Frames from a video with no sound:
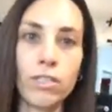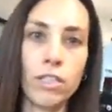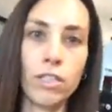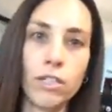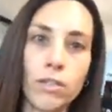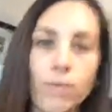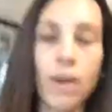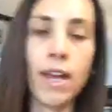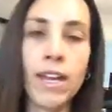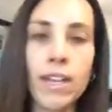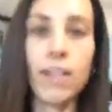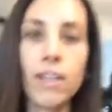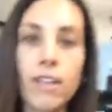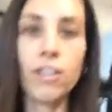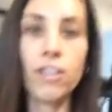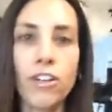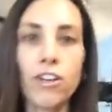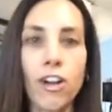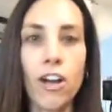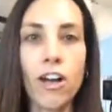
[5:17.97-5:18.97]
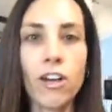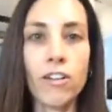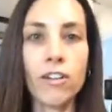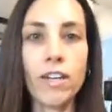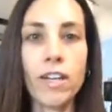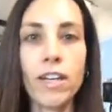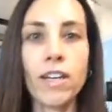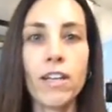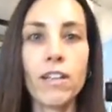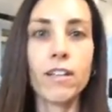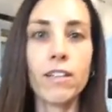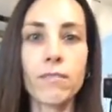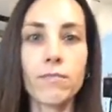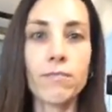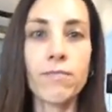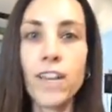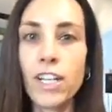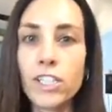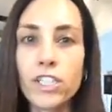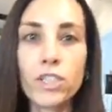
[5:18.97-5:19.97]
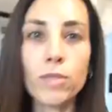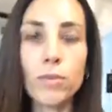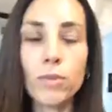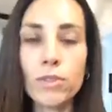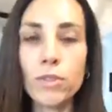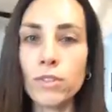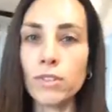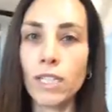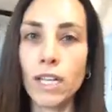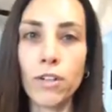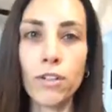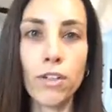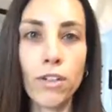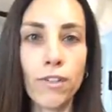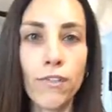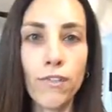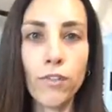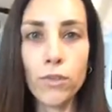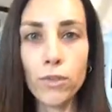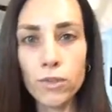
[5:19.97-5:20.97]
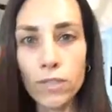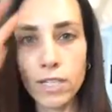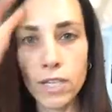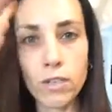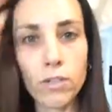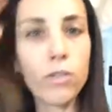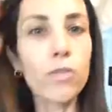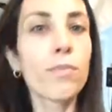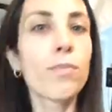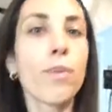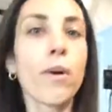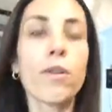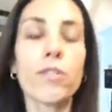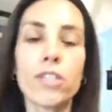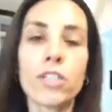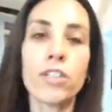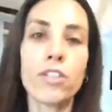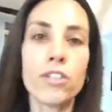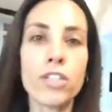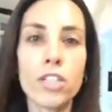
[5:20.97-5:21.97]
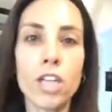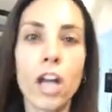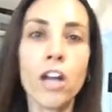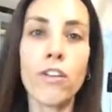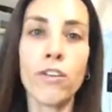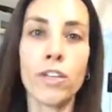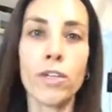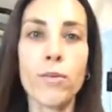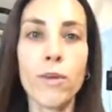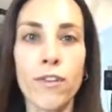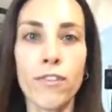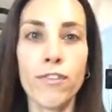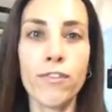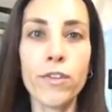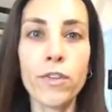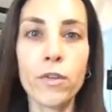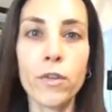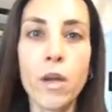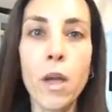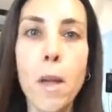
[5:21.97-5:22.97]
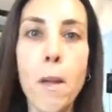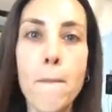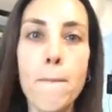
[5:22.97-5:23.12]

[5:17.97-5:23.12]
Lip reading: to you, right? You're hungry, vegetables will sound good, fruit will sound good, protein, you're just hungry, you want food.